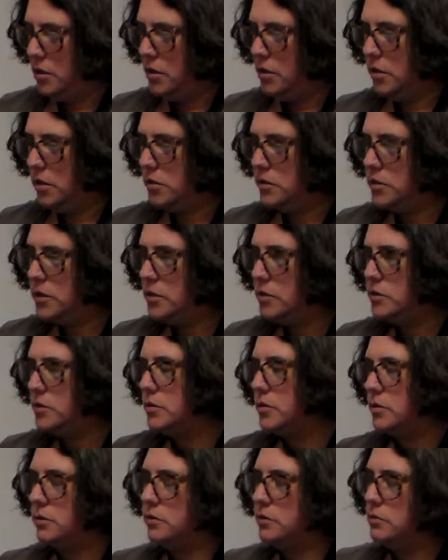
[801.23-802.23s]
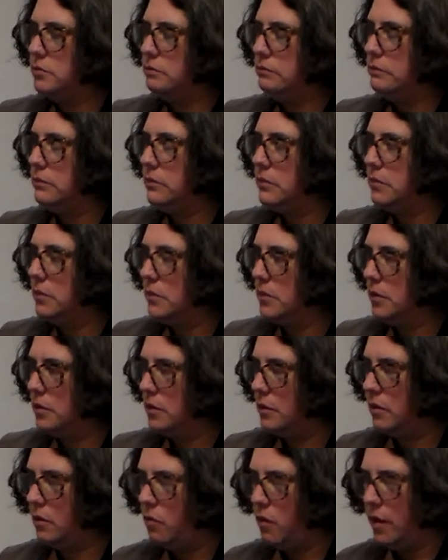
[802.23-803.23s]
because there's
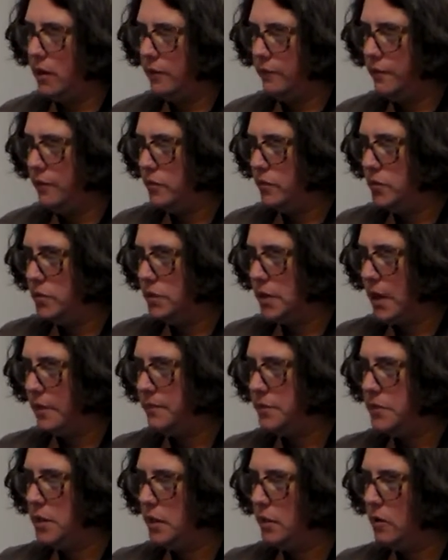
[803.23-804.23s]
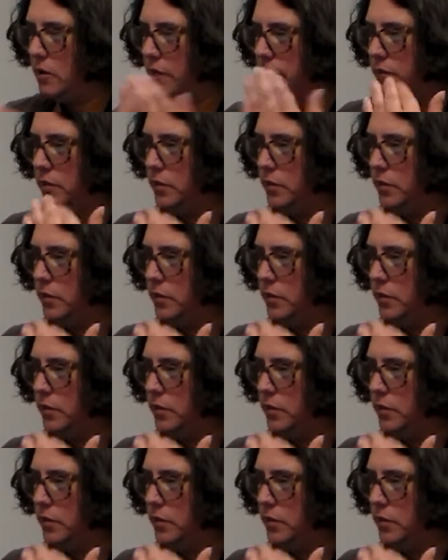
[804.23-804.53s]
quite a few steps that you have